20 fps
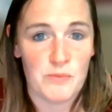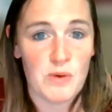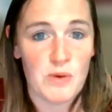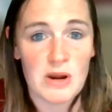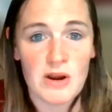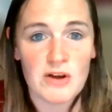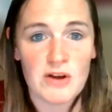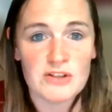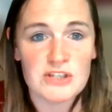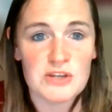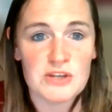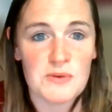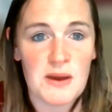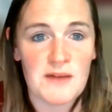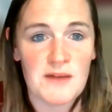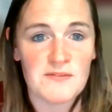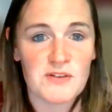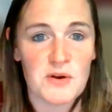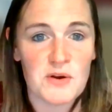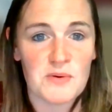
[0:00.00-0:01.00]
What all do you
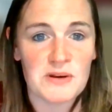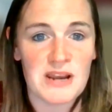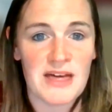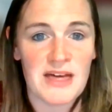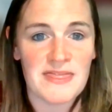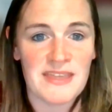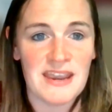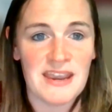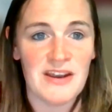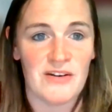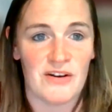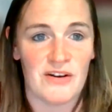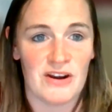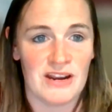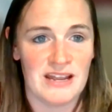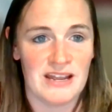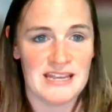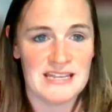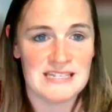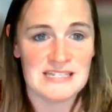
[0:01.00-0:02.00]
have going on there?
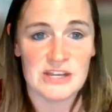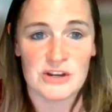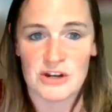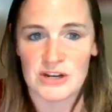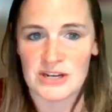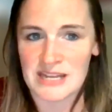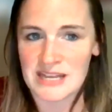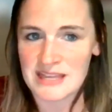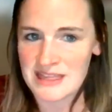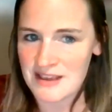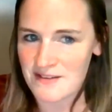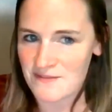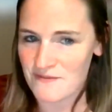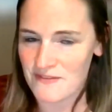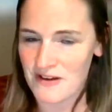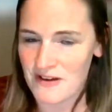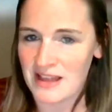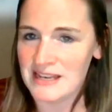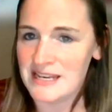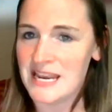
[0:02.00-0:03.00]
Is there anything
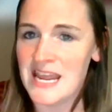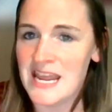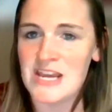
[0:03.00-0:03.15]
fun?